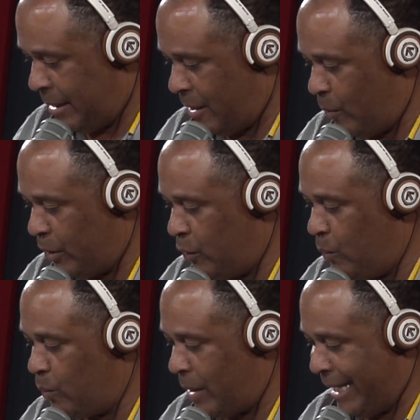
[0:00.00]
now, when
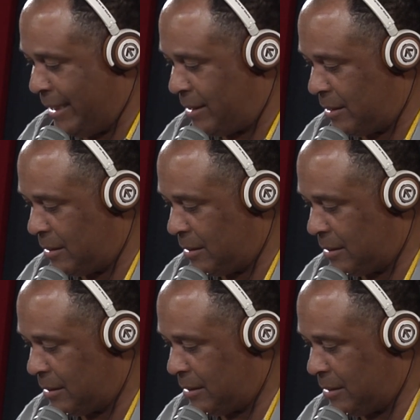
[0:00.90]
you write,
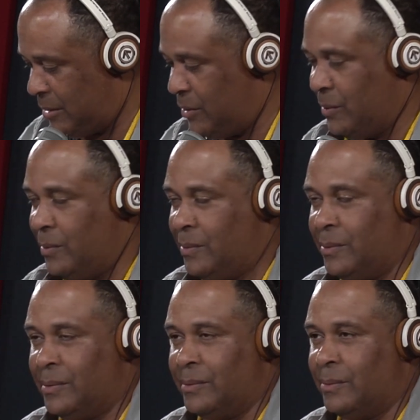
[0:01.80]
do
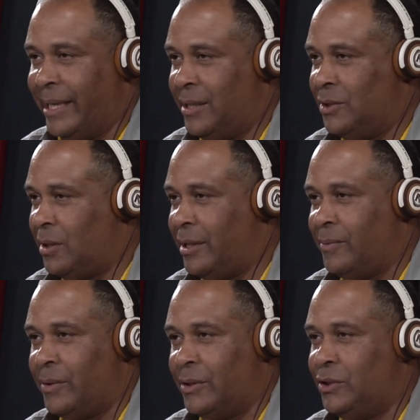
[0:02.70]
you write a
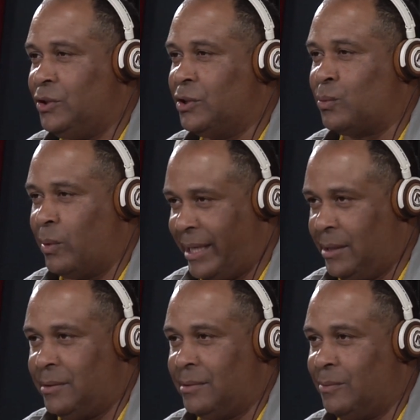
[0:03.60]
genre or you just
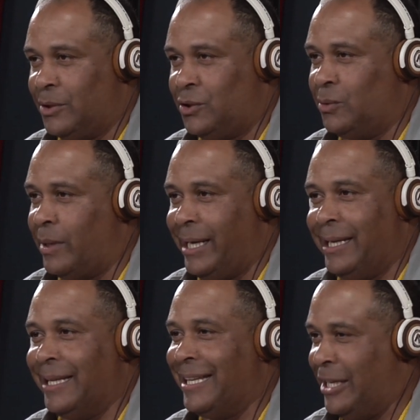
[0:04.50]
write what you
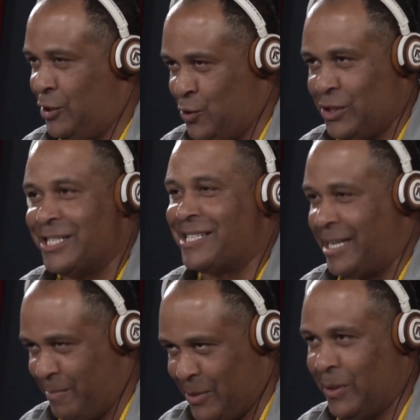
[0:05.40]
write and then it usually just
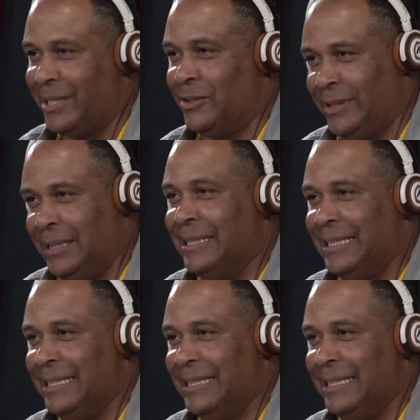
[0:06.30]
comes out country